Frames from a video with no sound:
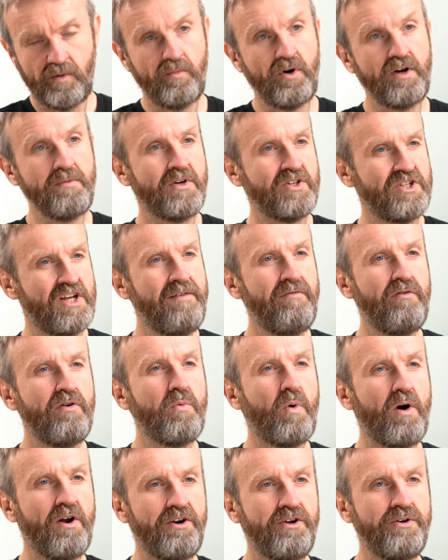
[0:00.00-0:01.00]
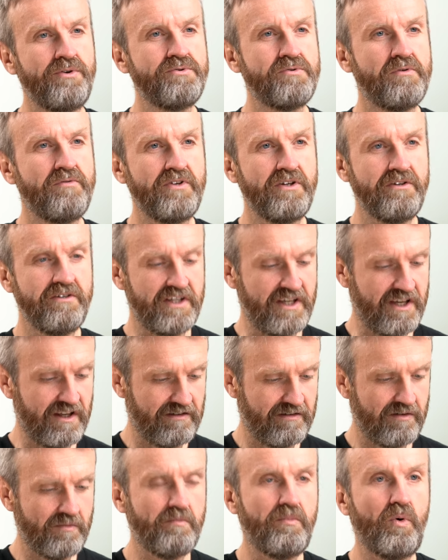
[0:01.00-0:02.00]
pretty much everyone who's reviewed
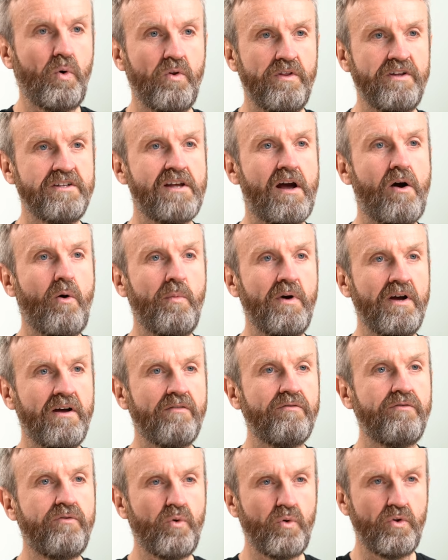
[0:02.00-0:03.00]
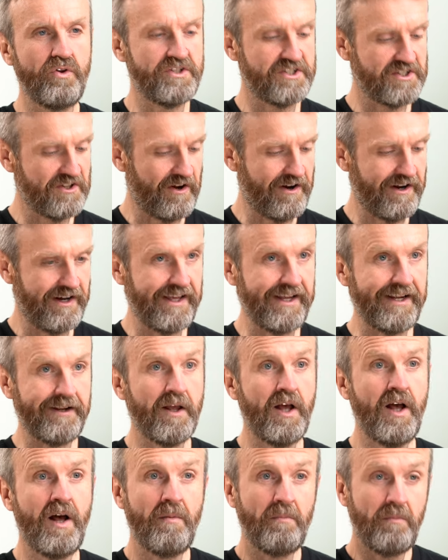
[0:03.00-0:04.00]
it bought this helmet for the styling.
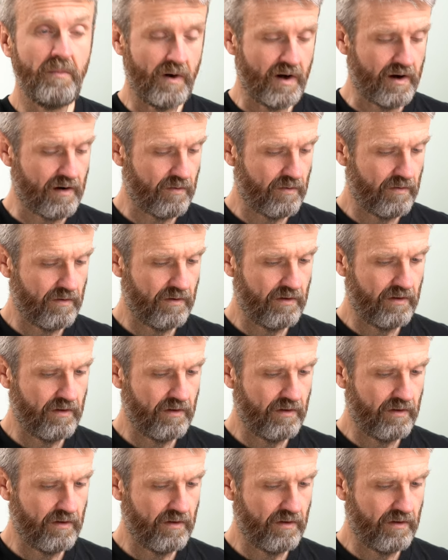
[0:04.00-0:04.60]
But